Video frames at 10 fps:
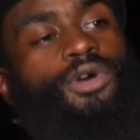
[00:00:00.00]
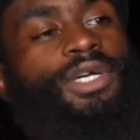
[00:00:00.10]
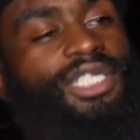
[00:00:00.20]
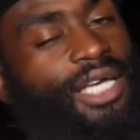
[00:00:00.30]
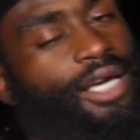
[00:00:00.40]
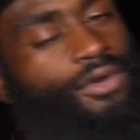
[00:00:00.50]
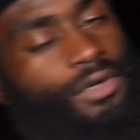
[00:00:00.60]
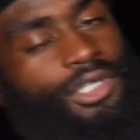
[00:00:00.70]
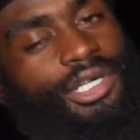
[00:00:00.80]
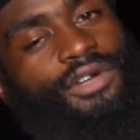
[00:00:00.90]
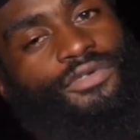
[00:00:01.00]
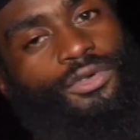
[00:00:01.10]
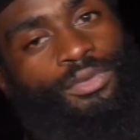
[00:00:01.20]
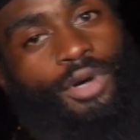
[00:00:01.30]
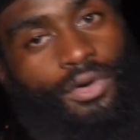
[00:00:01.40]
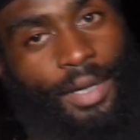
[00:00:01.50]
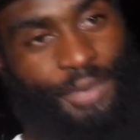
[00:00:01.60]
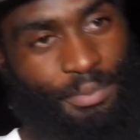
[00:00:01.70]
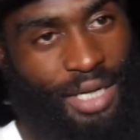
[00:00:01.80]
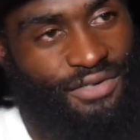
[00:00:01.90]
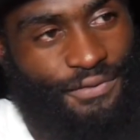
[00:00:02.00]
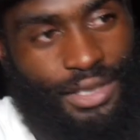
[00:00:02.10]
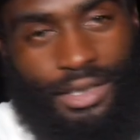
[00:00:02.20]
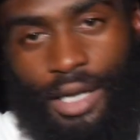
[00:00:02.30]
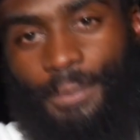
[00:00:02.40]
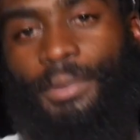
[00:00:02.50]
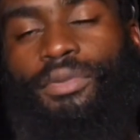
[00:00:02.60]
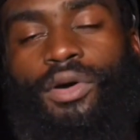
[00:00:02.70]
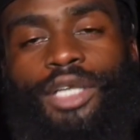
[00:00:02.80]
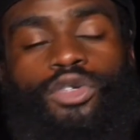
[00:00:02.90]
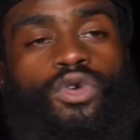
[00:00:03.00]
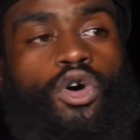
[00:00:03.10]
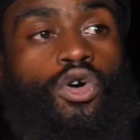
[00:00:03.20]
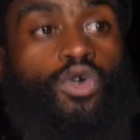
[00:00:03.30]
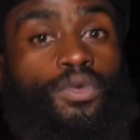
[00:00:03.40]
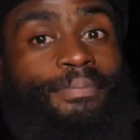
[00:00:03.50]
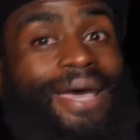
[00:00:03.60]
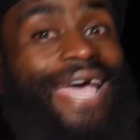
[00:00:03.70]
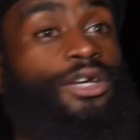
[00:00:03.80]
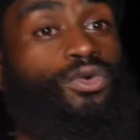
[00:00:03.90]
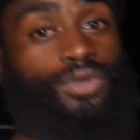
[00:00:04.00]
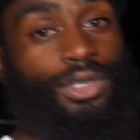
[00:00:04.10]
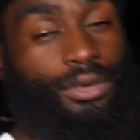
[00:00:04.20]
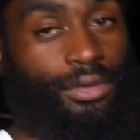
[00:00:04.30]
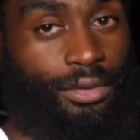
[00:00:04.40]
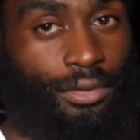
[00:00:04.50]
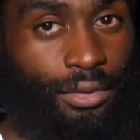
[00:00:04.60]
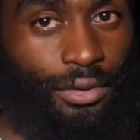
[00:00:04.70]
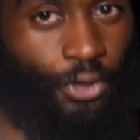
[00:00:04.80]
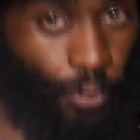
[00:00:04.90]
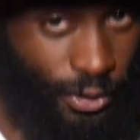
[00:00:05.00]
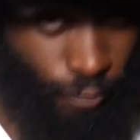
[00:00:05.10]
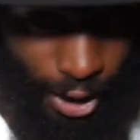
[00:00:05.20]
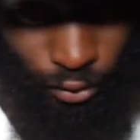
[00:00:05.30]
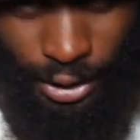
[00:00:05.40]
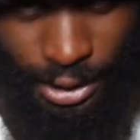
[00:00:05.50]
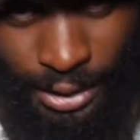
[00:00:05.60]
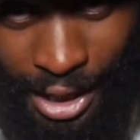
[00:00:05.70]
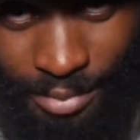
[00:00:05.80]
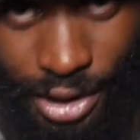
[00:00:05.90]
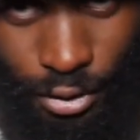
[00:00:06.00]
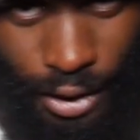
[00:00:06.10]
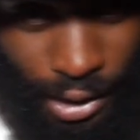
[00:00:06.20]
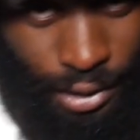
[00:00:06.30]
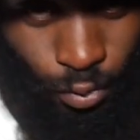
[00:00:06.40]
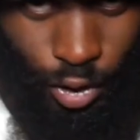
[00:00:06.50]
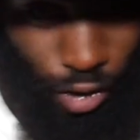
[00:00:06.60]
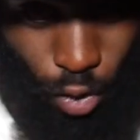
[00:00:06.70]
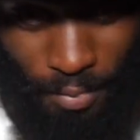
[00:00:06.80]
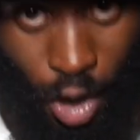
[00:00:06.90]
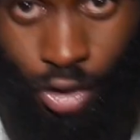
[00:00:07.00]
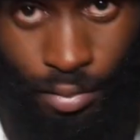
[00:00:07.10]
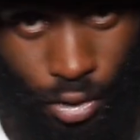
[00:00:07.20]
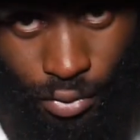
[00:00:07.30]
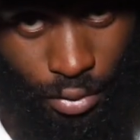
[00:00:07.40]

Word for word: He say in all his interviews, bro, I'm the best freestyler, but bro, I do whole battles, 3 rounds against top tier niggas with no bars, bro.